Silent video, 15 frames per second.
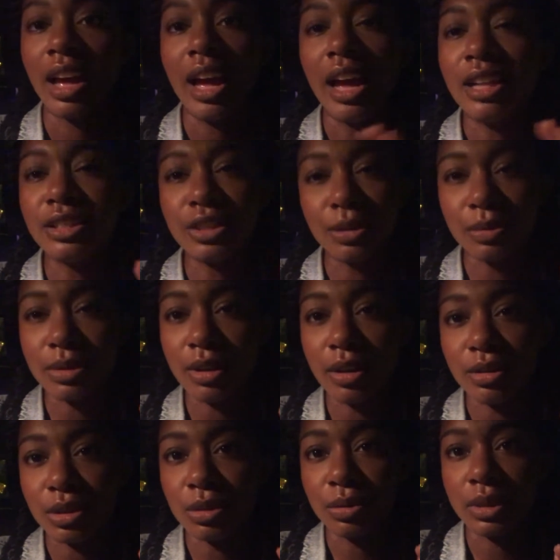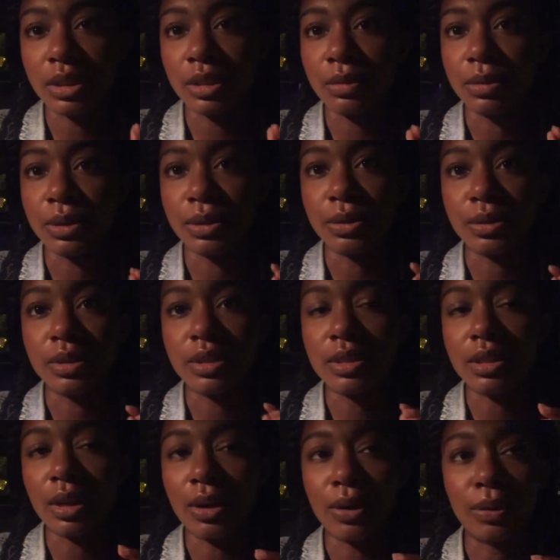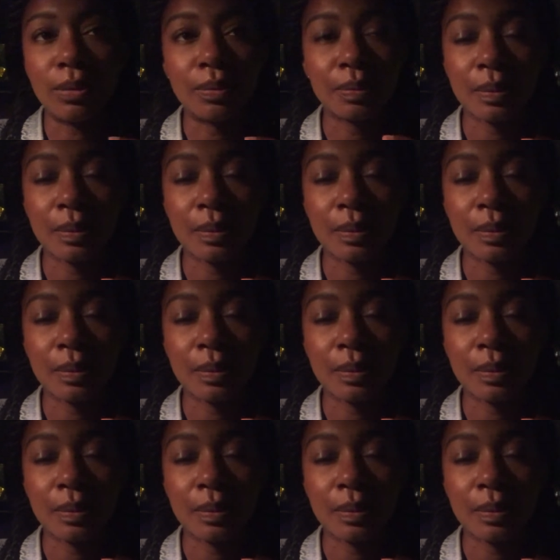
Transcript: and she was also really rude, so